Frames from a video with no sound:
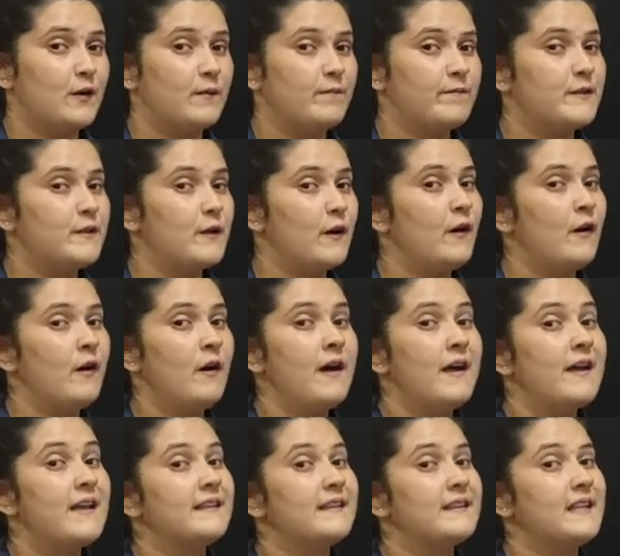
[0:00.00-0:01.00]

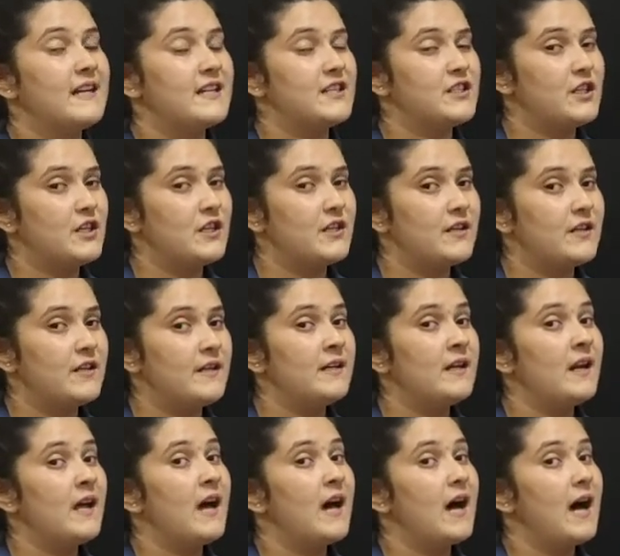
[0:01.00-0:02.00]
observe that
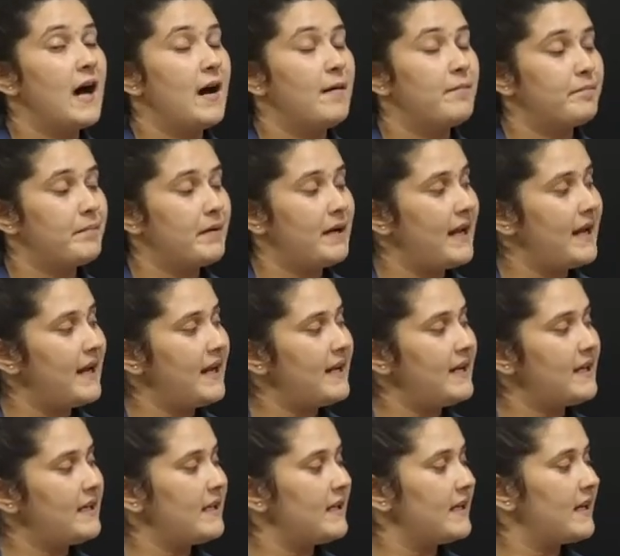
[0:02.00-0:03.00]
children are
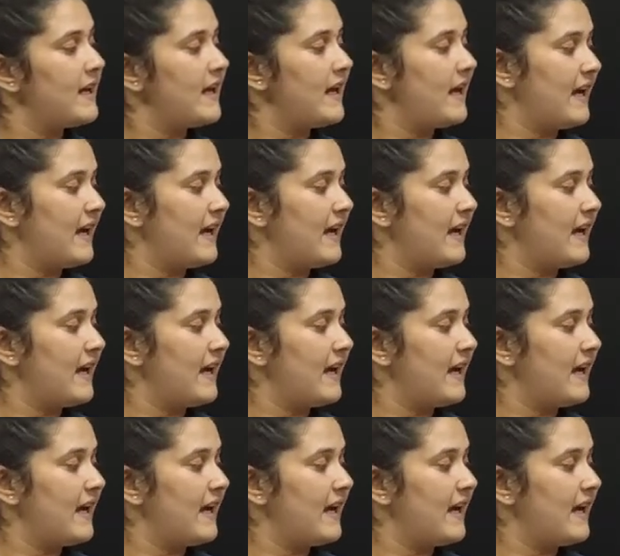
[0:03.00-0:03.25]
playing,